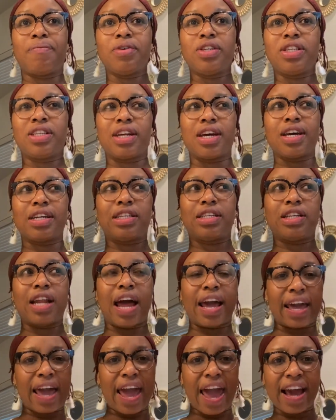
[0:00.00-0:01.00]
it's
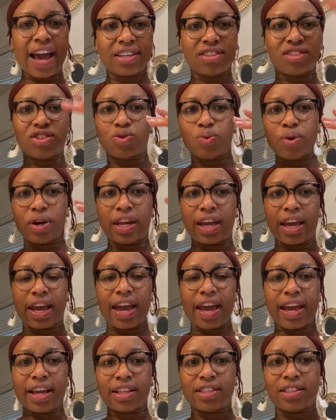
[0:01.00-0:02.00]
like
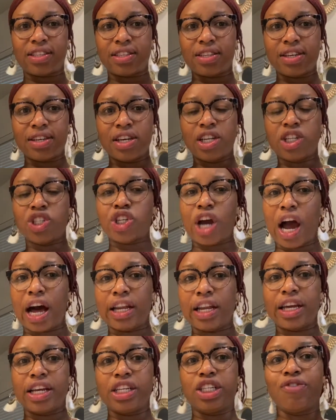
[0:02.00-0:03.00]
X28challenge
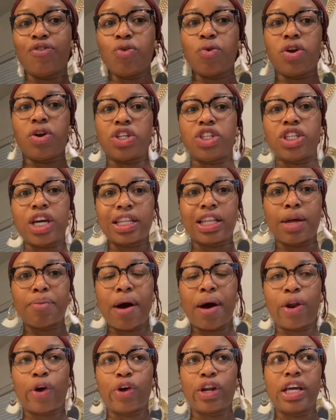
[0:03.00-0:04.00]
if you want to check them
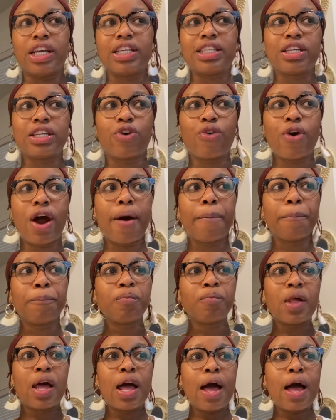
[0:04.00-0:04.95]
out on Instagram.